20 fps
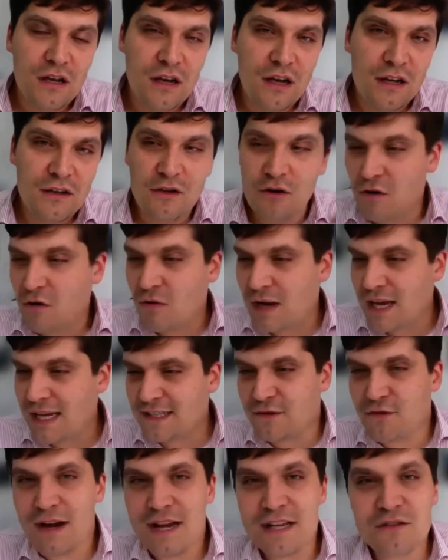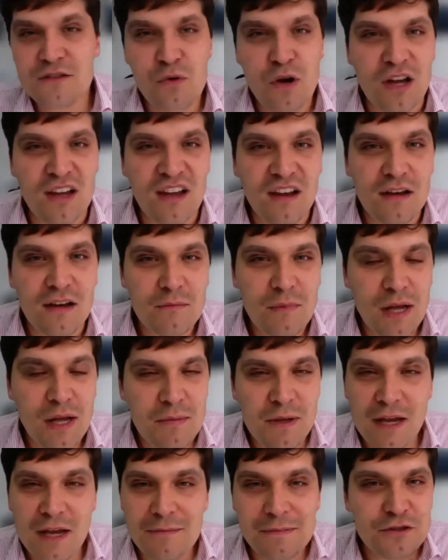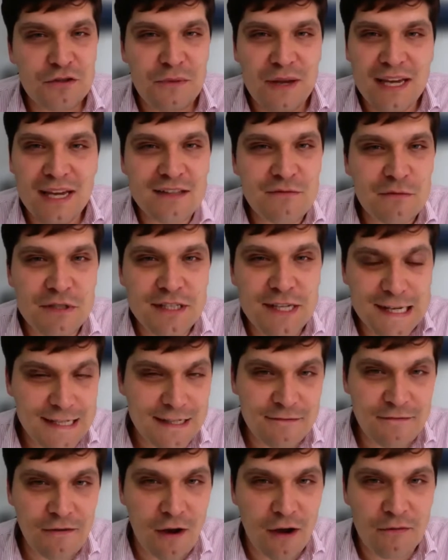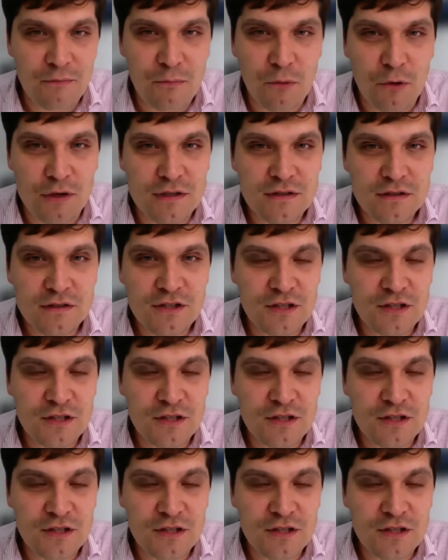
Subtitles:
you know, a trades worker might be able to make it with 65 points,